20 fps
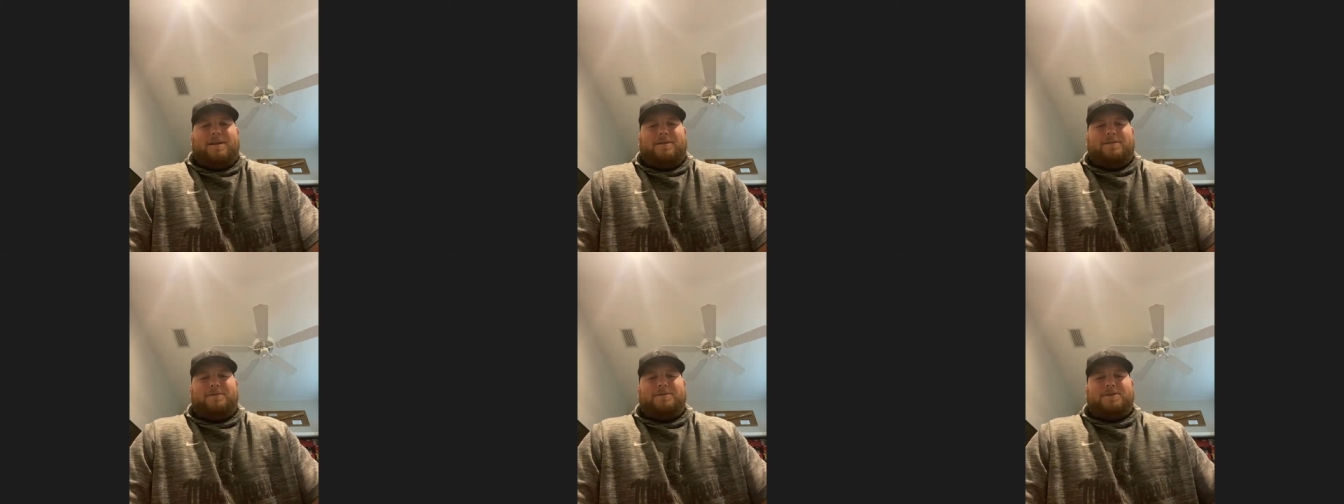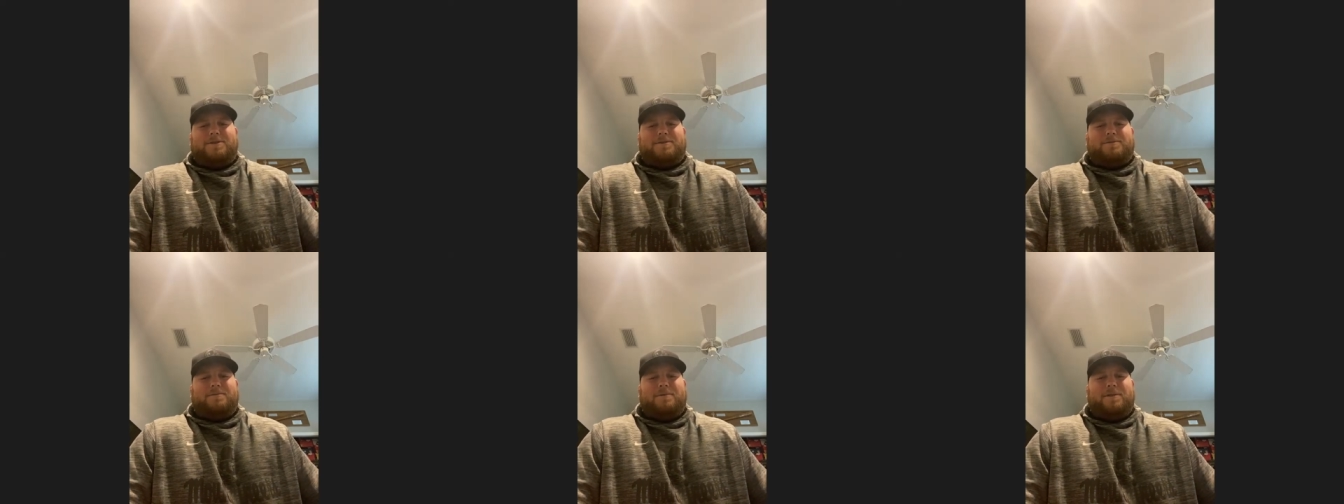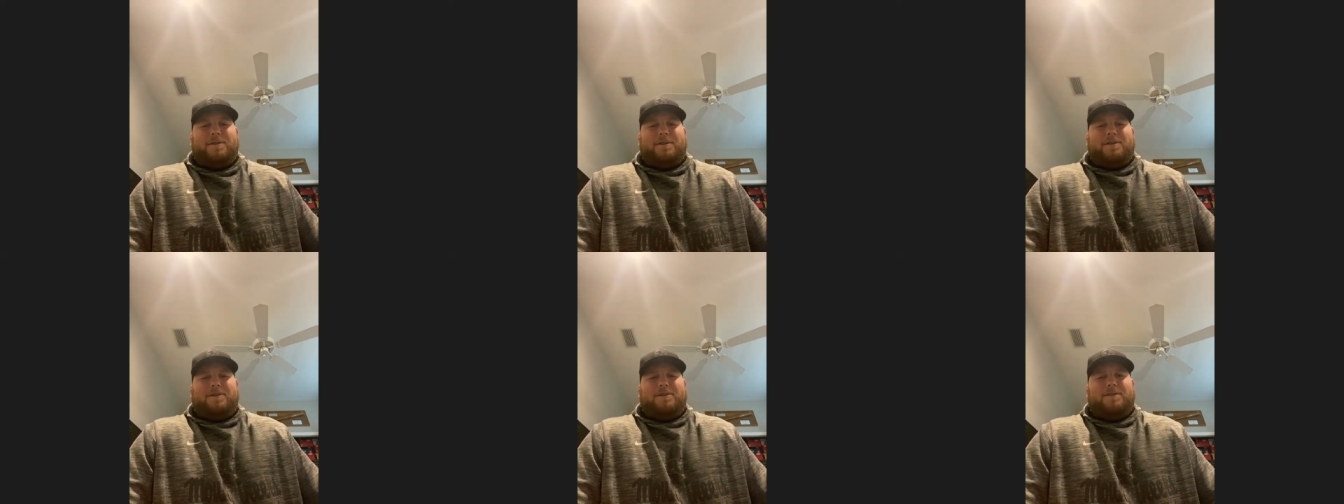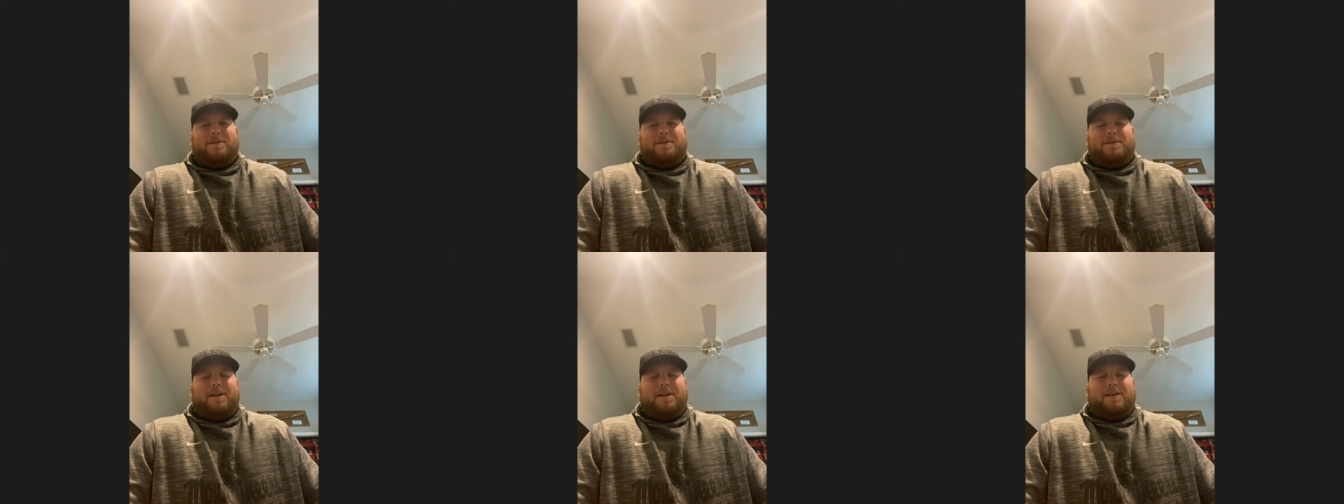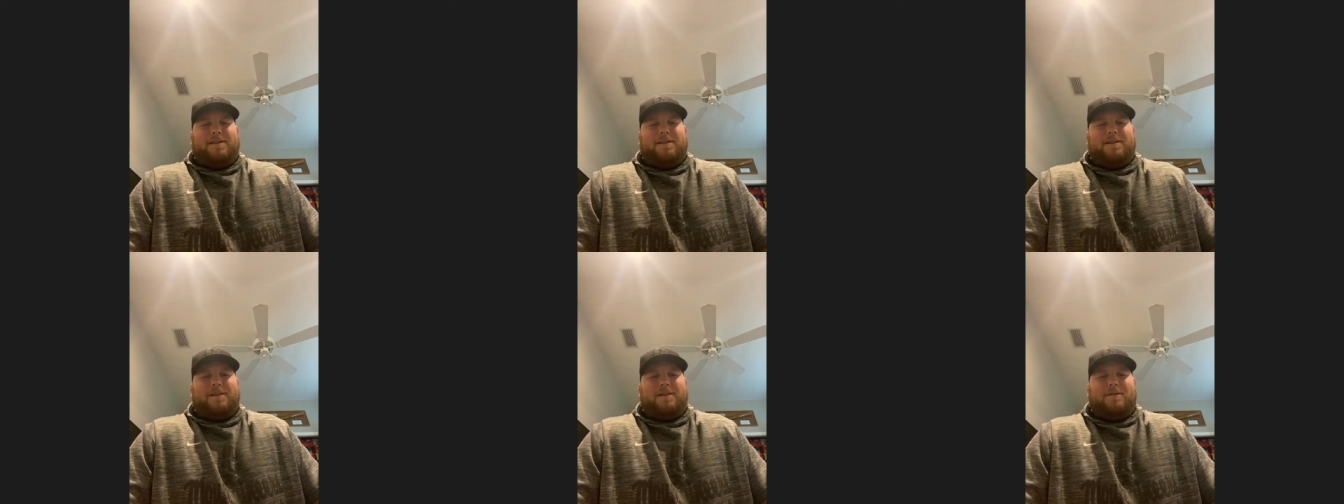And it was just really good
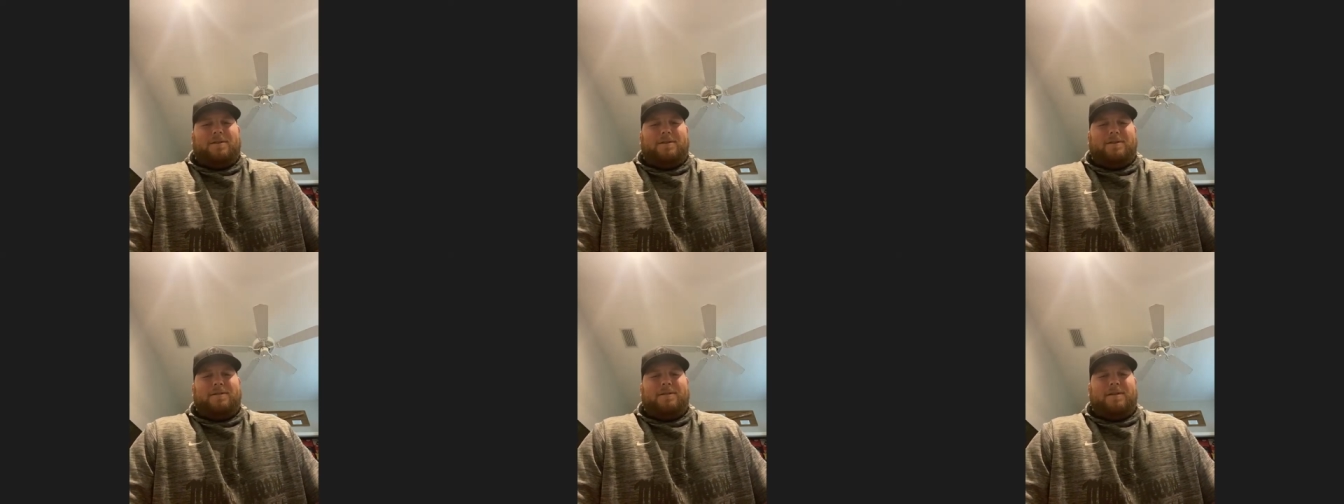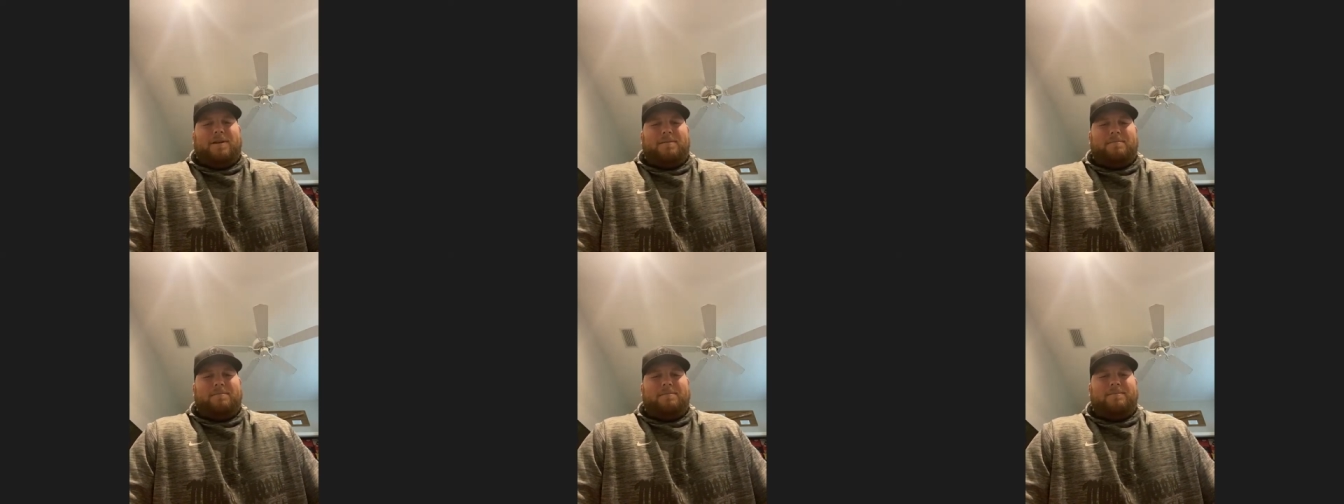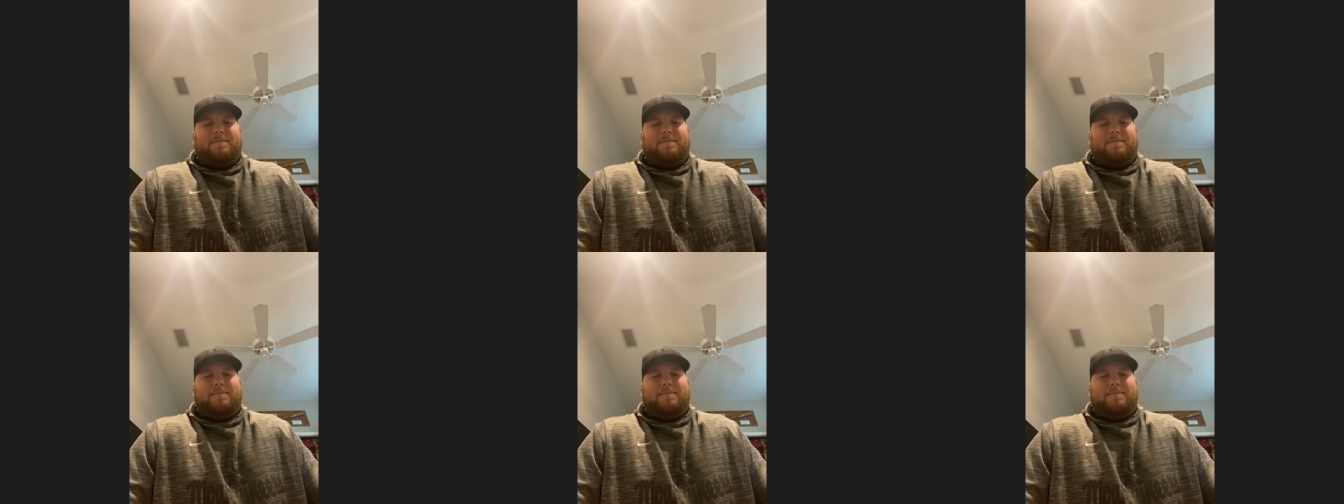getting to know all them.